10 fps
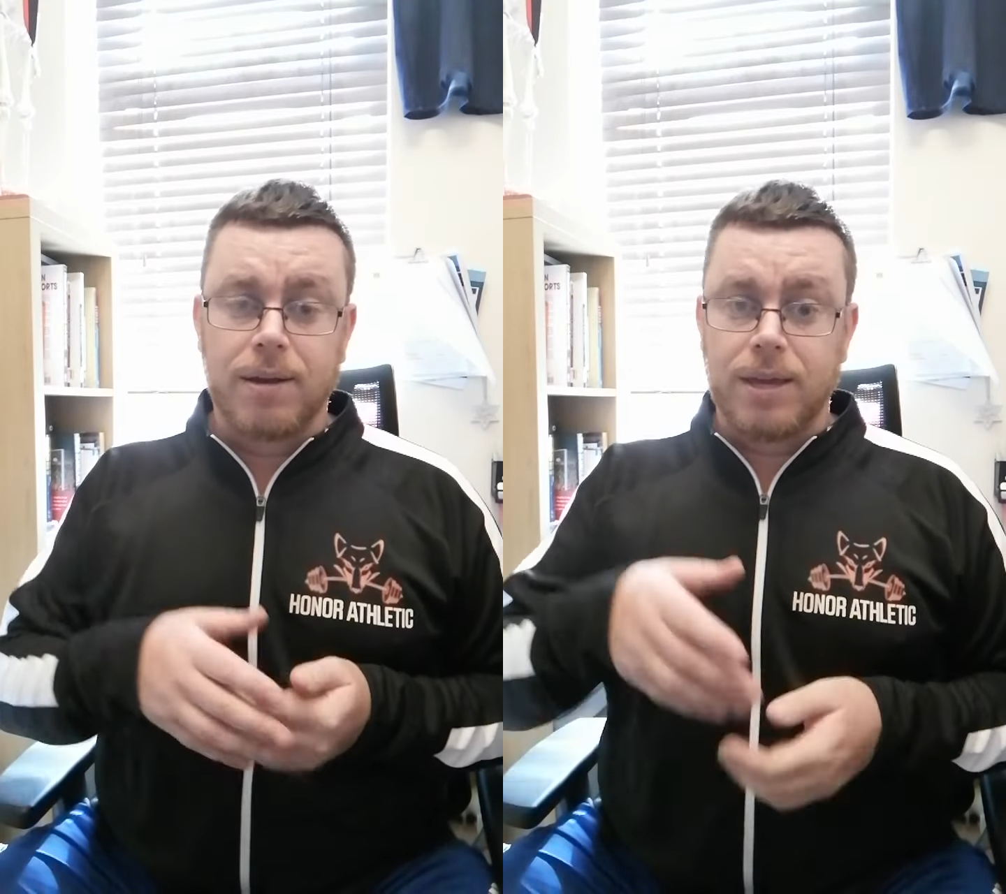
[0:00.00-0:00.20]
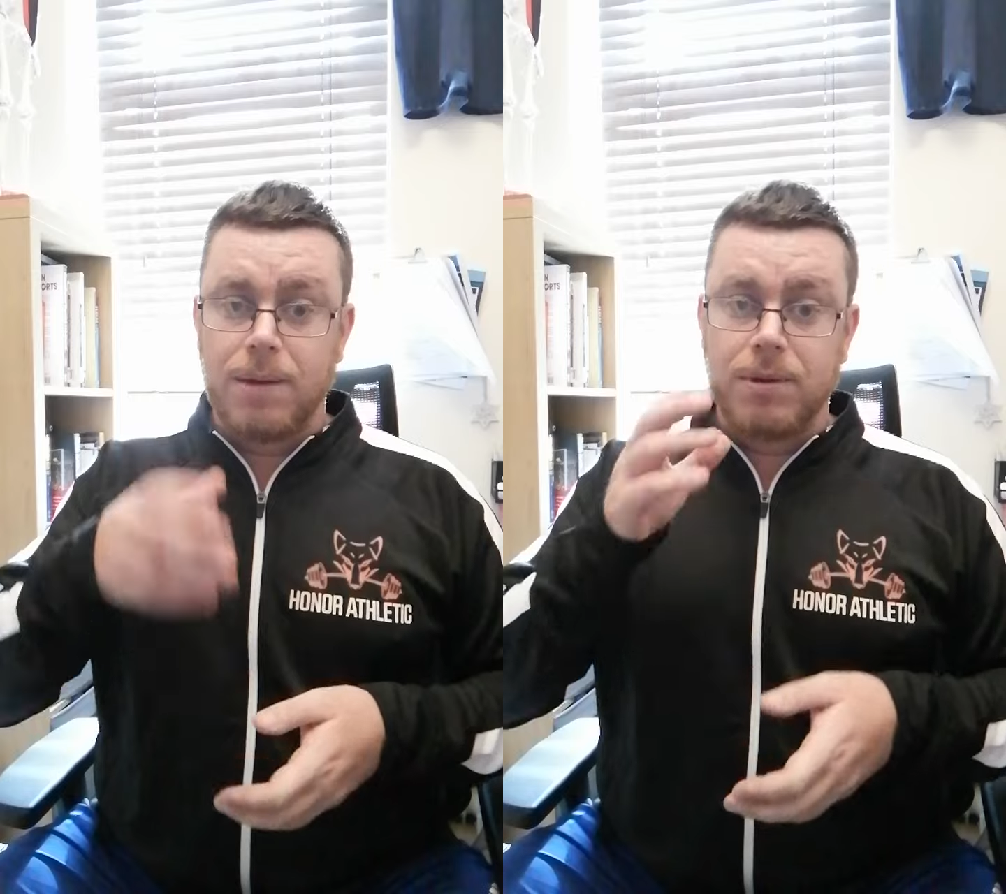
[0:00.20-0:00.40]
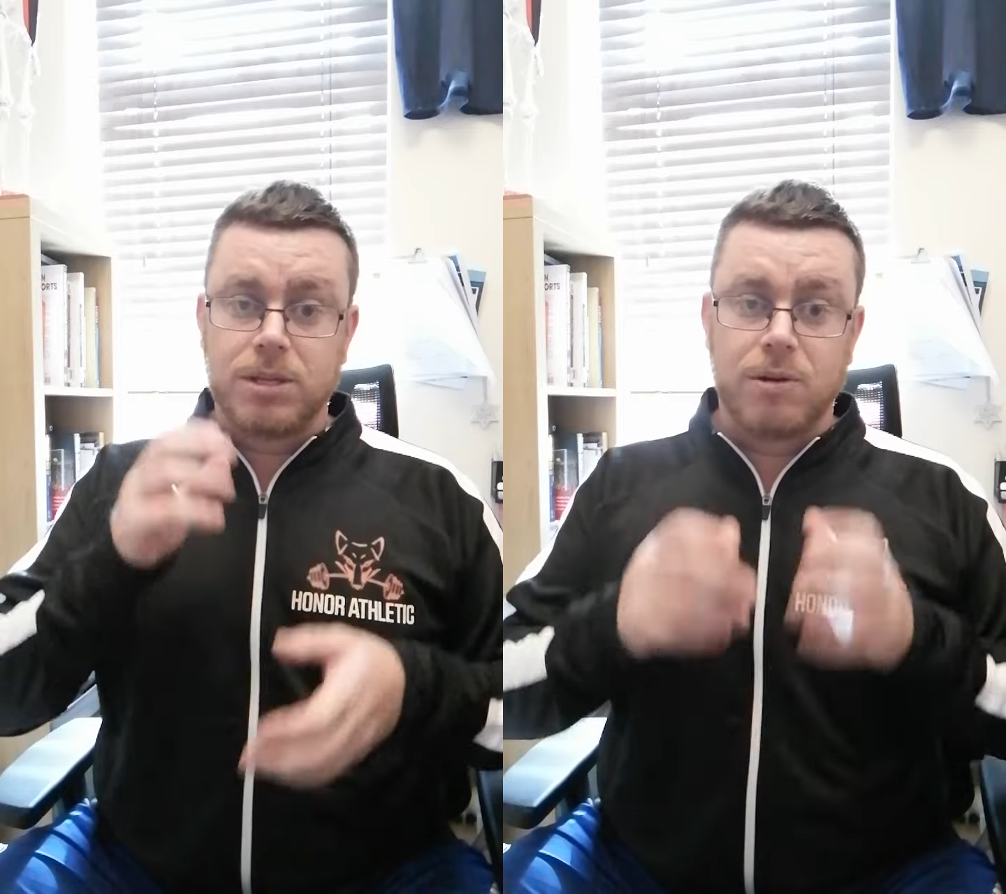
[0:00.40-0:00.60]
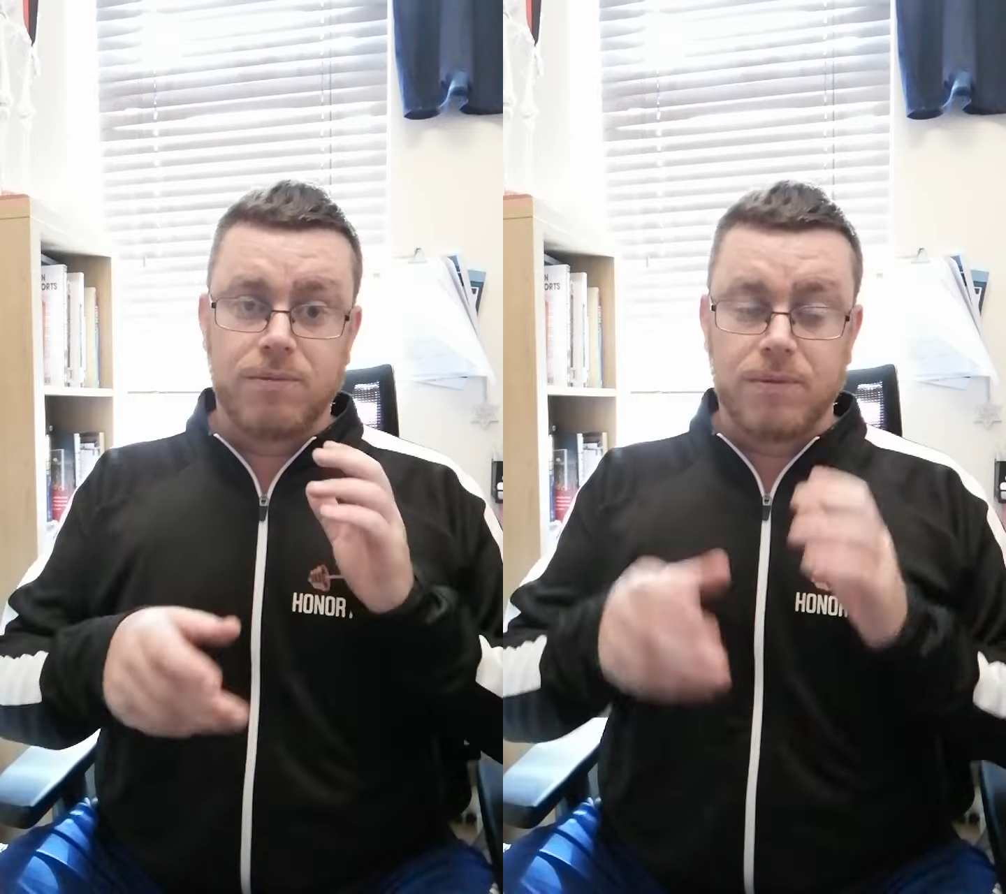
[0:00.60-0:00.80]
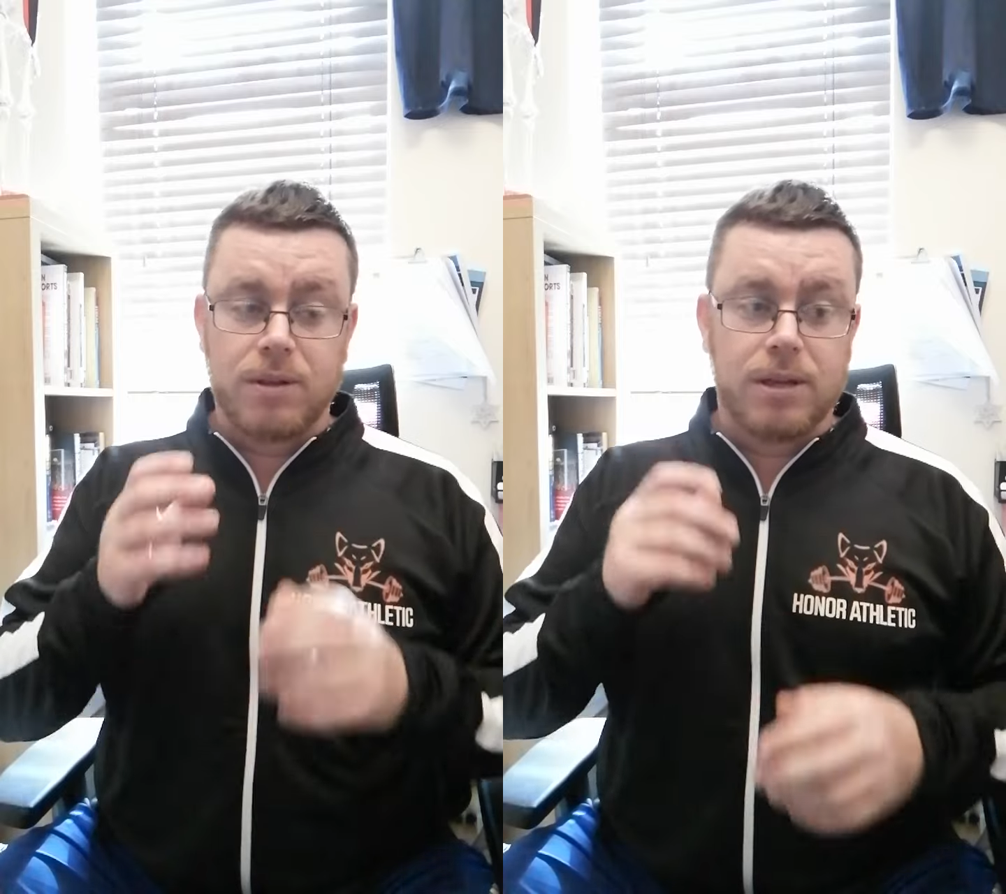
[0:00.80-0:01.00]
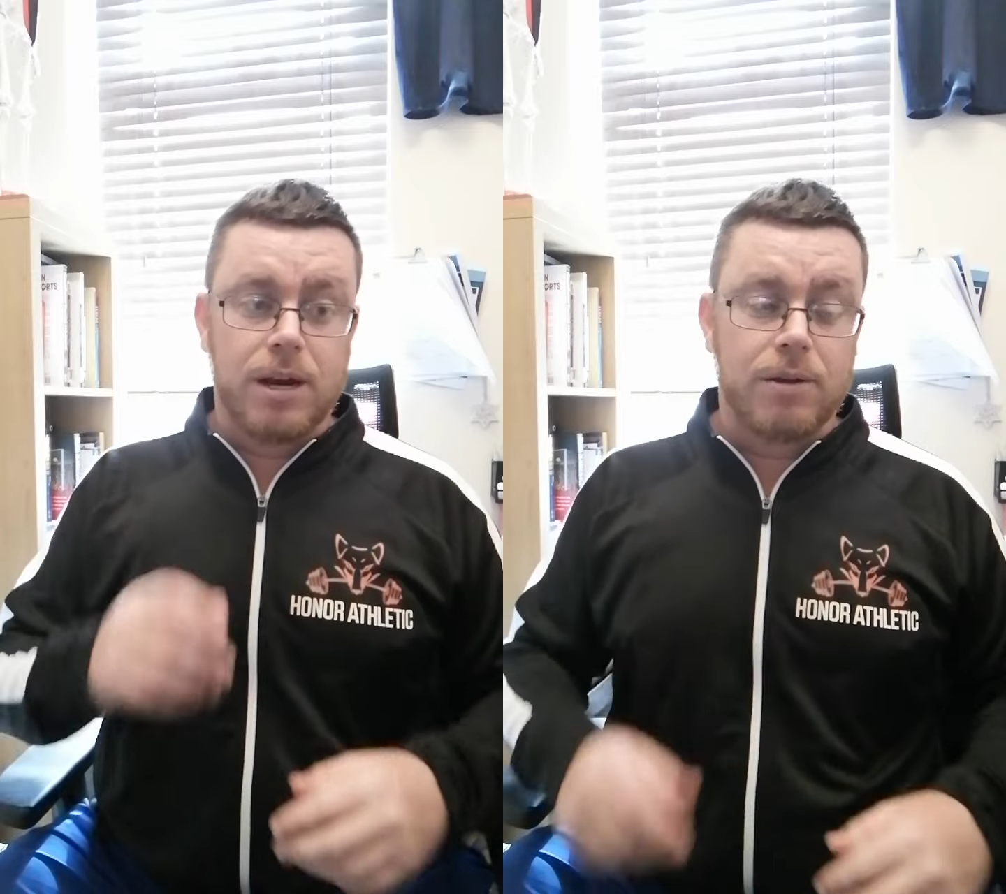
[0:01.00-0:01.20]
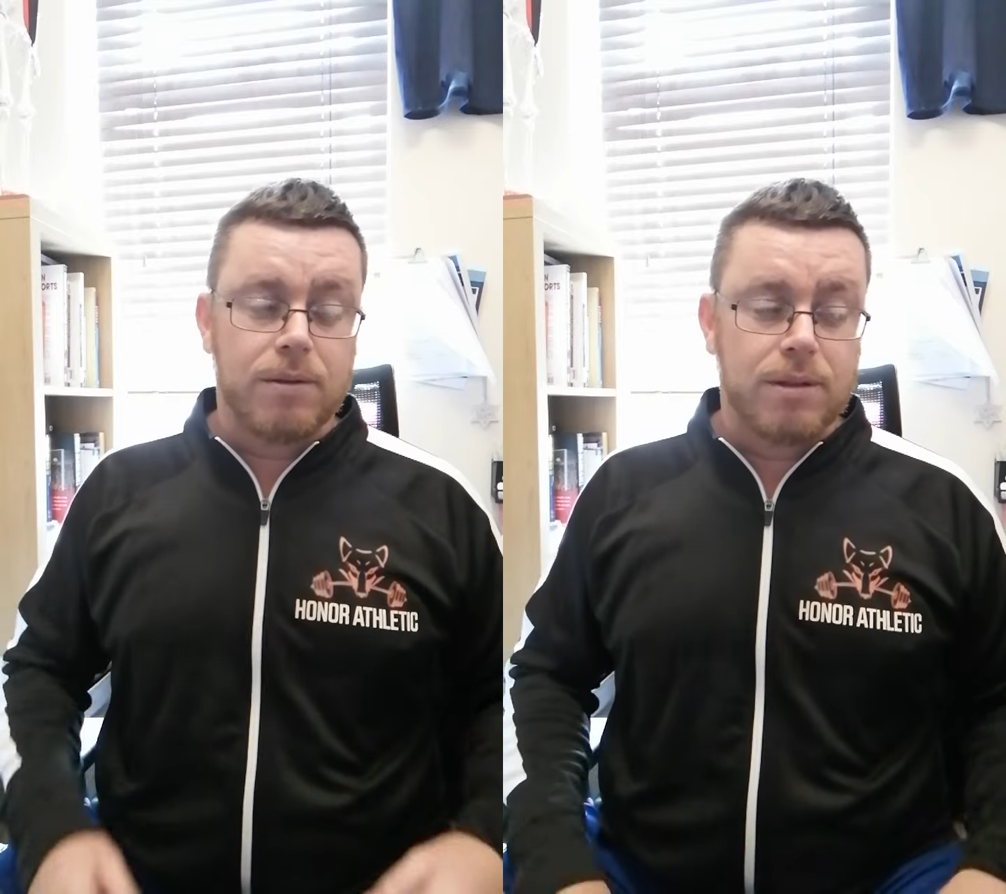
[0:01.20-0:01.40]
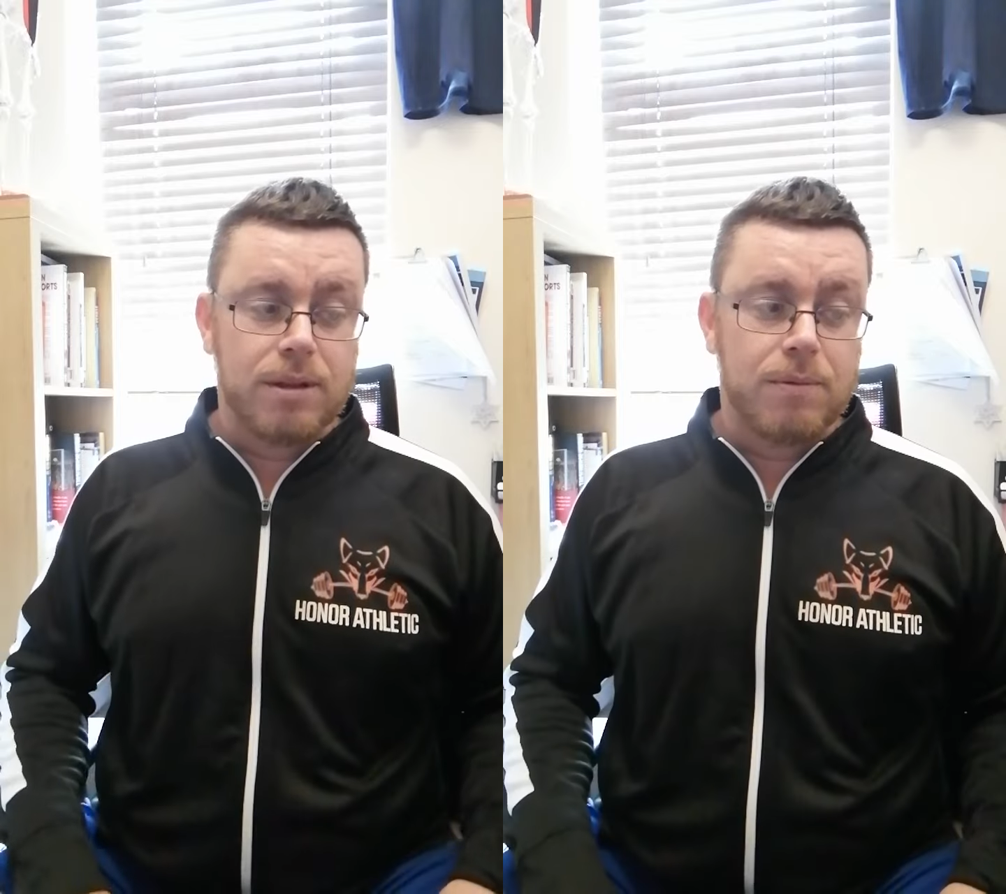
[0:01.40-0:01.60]
Keep yourself.
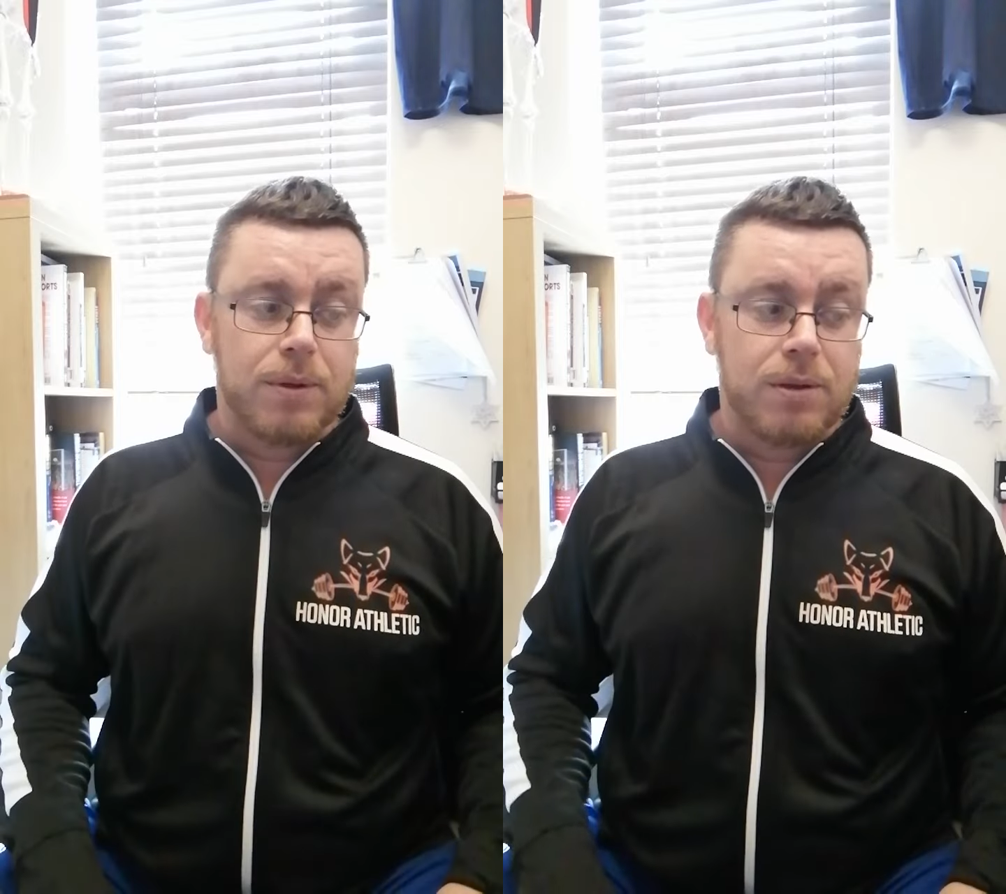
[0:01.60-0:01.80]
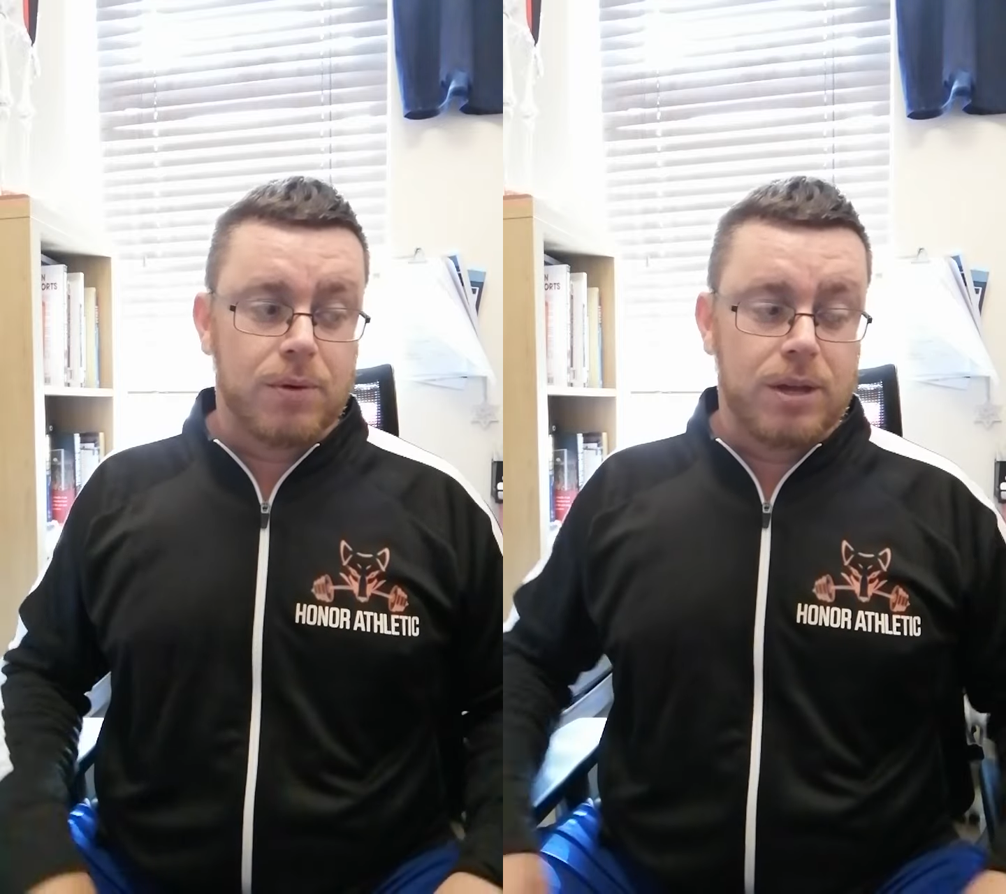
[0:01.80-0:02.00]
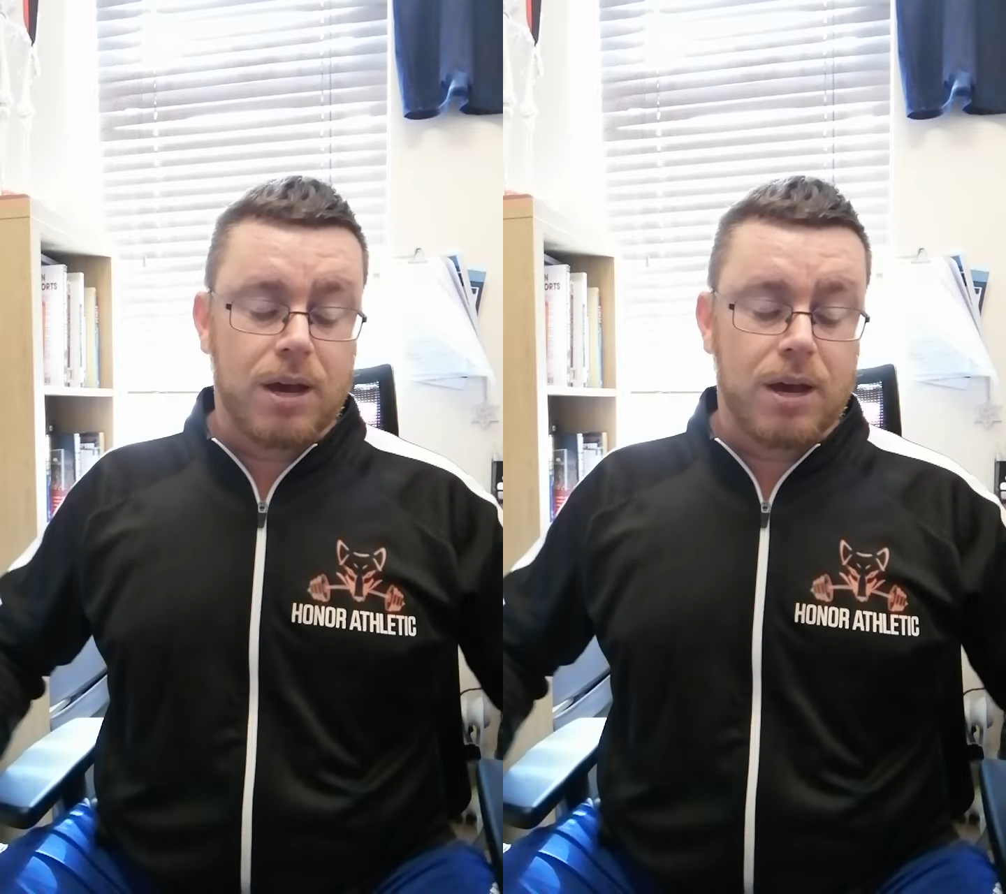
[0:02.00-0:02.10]
When